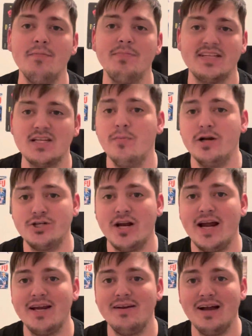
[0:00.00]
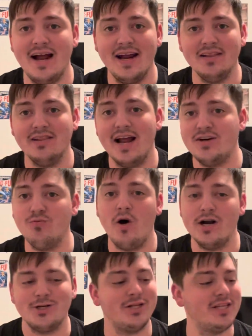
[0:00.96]
That's how much I liked
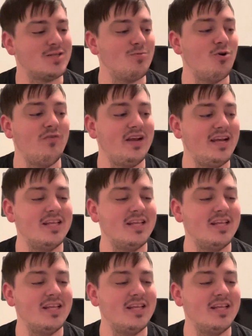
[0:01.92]
watching this movie.